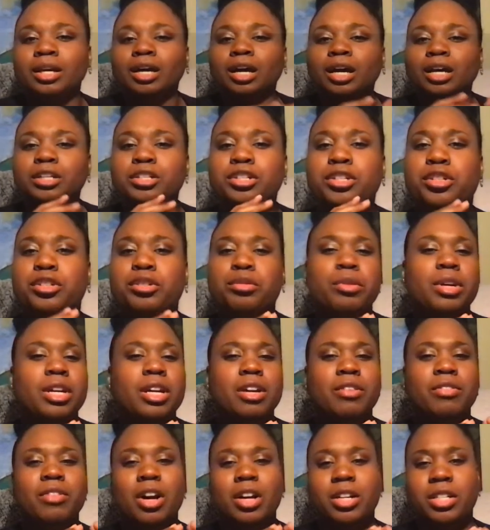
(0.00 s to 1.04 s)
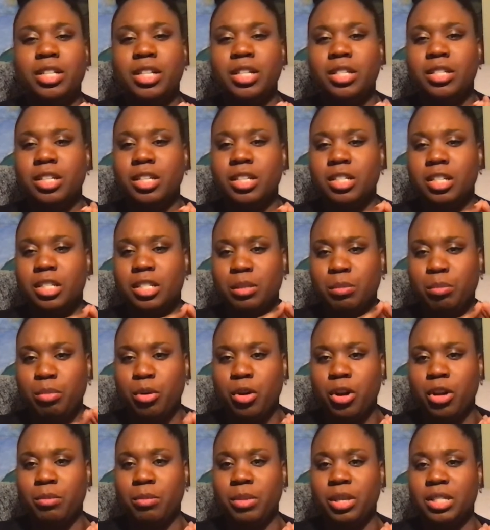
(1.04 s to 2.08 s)
A string of artistic
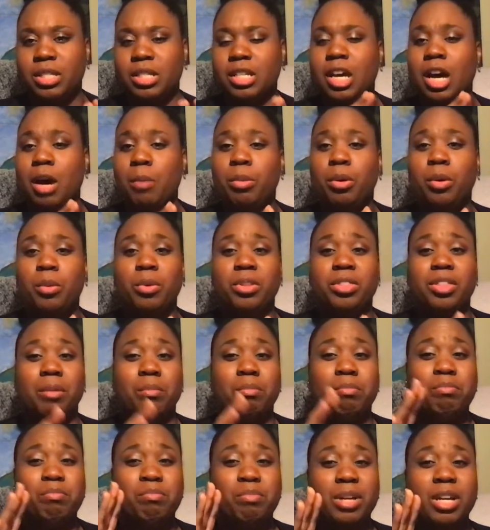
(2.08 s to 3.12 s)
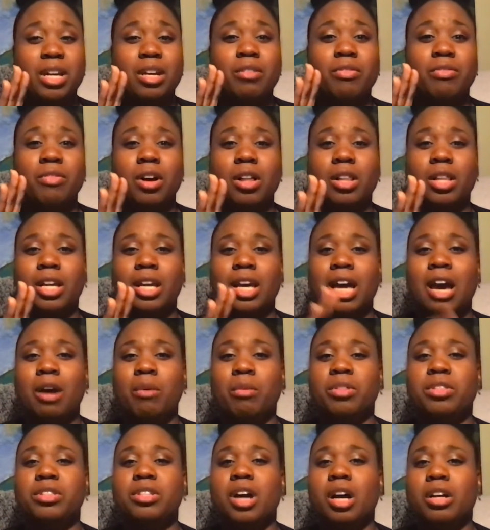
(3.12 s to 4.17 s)
disappointments coupled with a big falling out
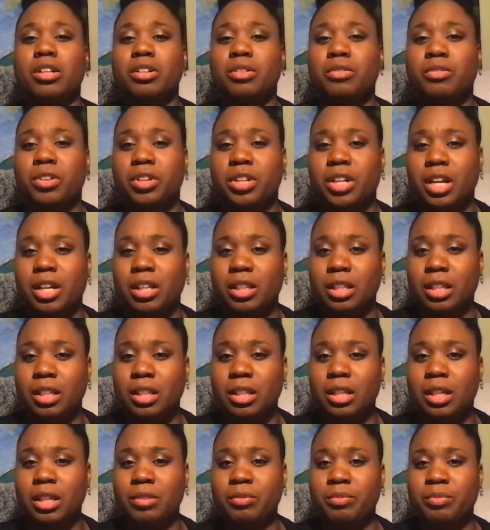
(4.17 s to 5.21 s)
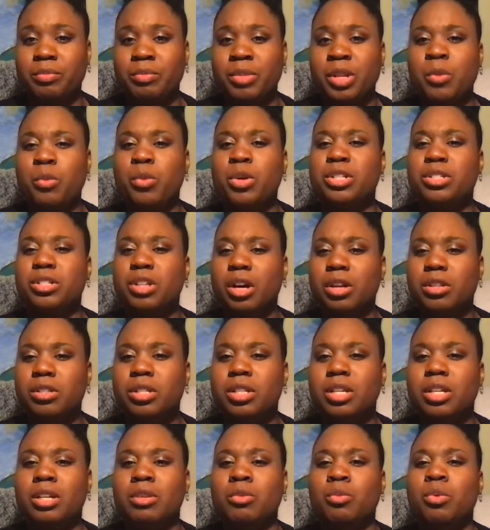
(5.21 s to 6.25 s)
with Dr. Vernell Lilly
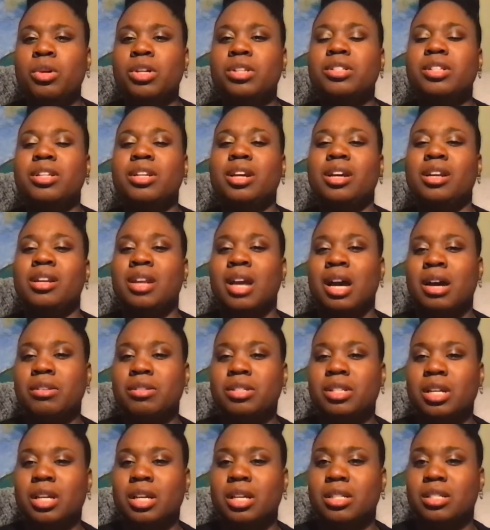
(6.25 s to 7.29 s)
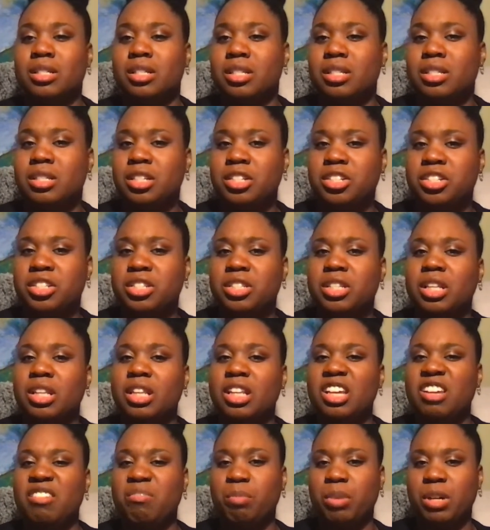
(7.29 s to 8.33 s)
resulted in Wilson announcing his decision to
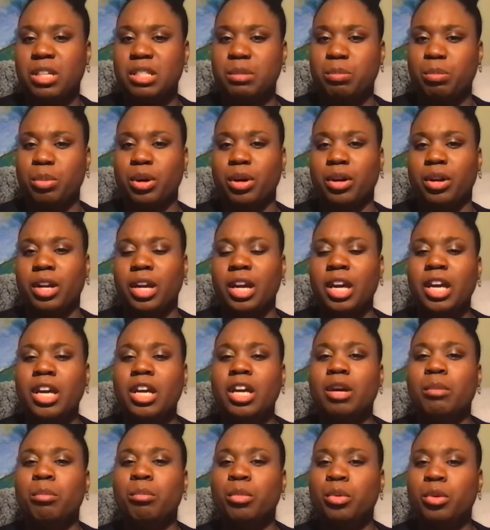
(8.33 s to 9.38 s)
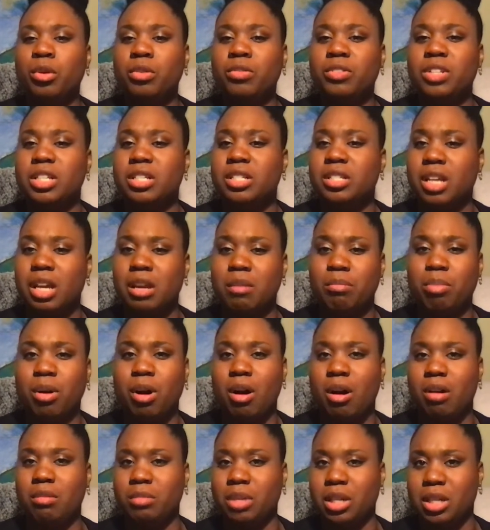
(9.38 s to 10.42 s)
leave Pittsburgh and move to St.
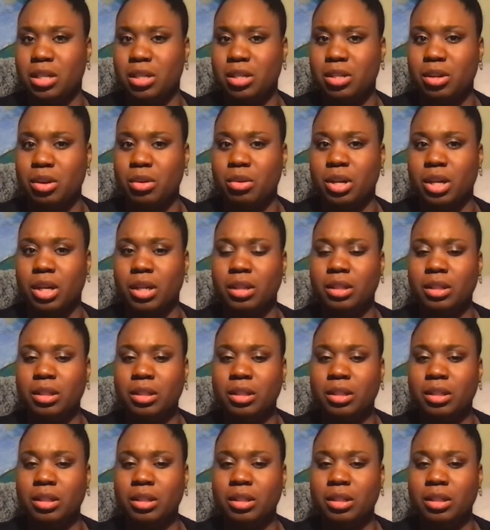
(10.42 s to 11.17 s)
Paul, Minnesota.